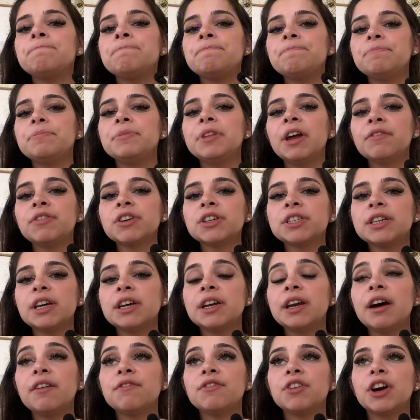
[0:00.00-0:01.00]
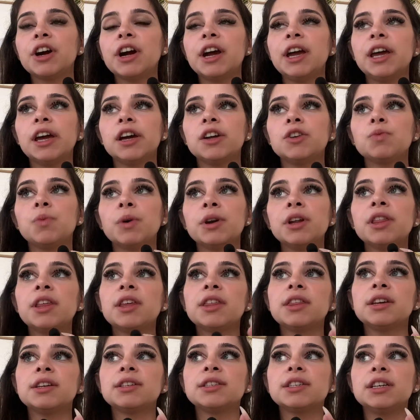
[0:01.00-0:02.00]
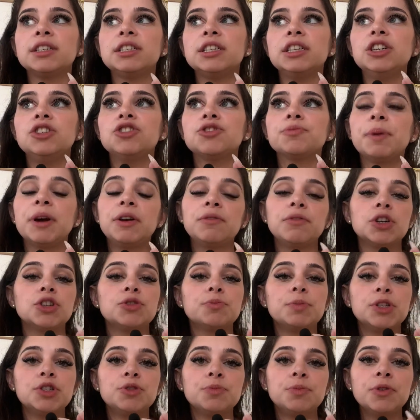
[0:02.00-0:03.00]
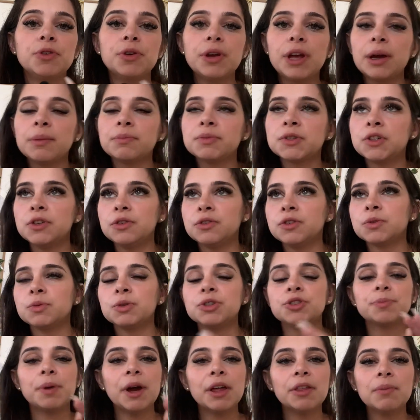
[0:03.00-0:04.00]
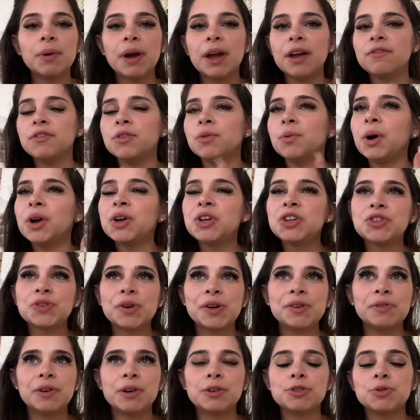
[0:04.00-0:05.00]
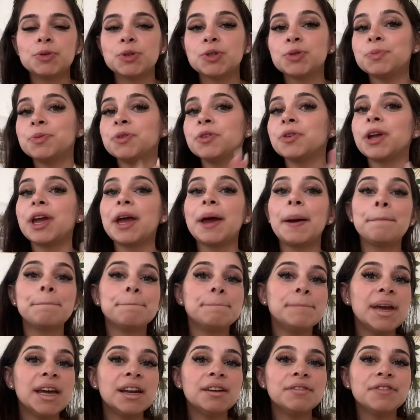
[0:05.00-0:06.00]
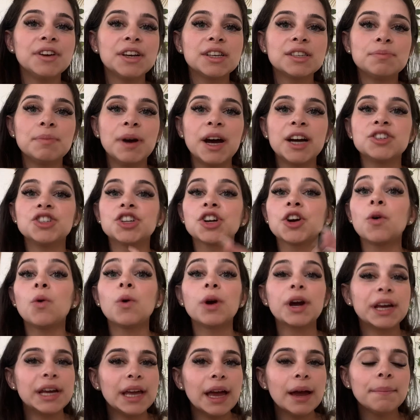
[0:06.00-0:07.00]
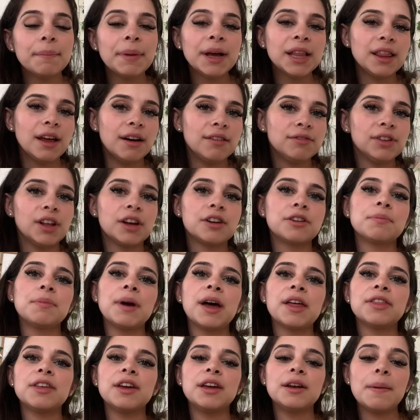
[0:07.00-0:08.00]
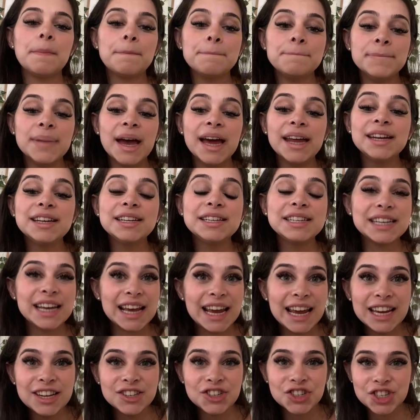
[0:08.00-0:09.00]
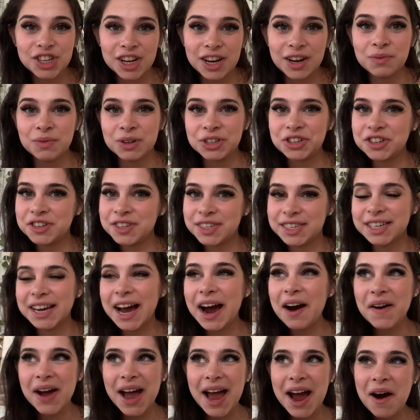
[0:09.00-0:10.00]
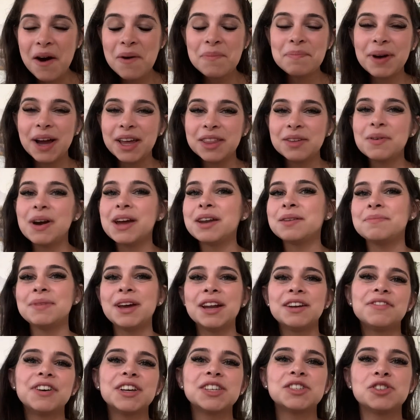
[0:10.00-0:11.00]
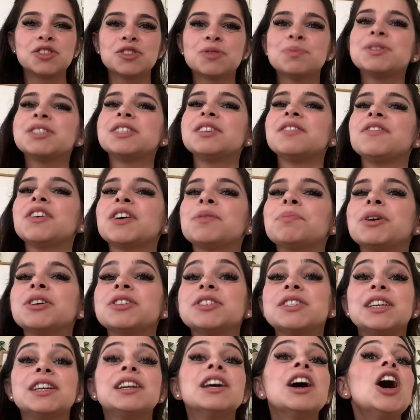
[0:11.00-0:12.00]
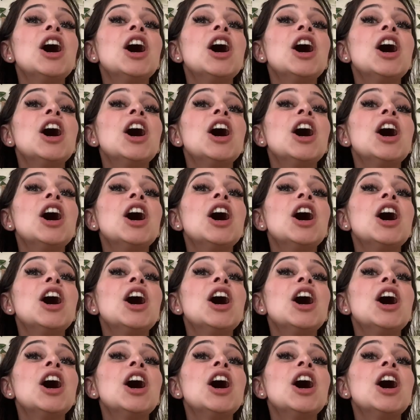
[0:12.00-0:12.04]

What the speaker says: never say never. And one of the things I teach my Rich Bitch Bootcamp students, which by the way, if you want to join Rich Bitch Bootcamp, Manifest Magic, or get my Love Letter Method meditation, which is now out, by the way, to manifest your specific person